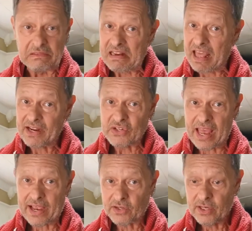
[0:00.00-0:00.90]
Not
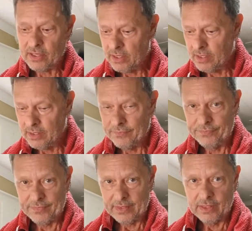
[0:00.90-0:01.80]
exact.
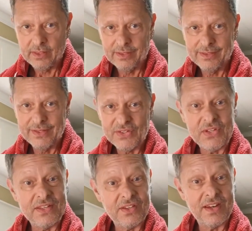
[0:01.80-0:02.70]

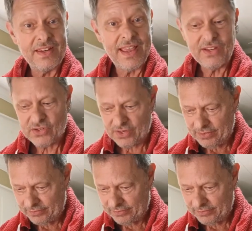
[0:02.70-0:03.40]
Season to taste.